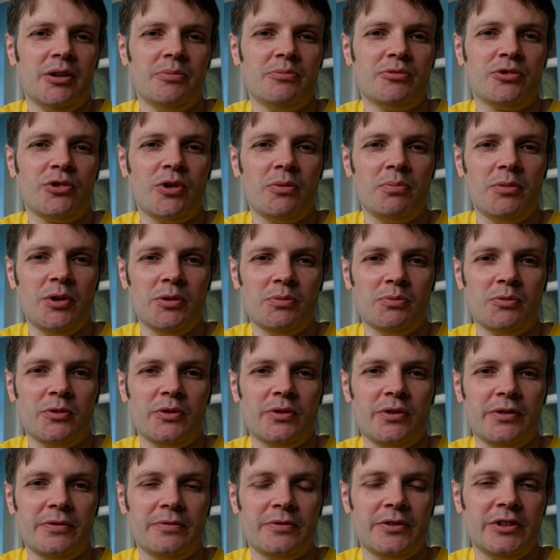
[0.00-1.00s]
problem
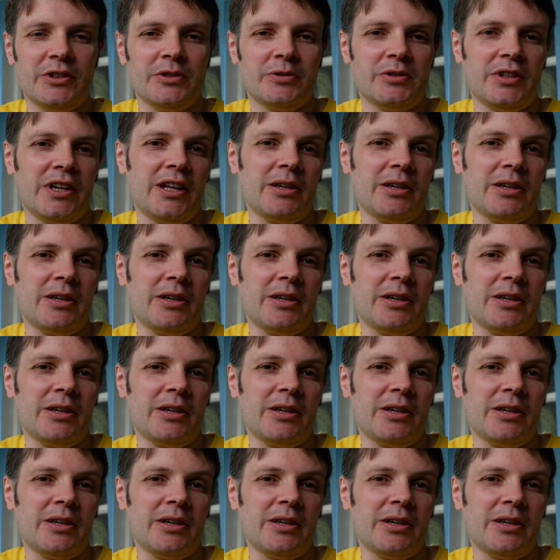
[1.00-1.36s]
with this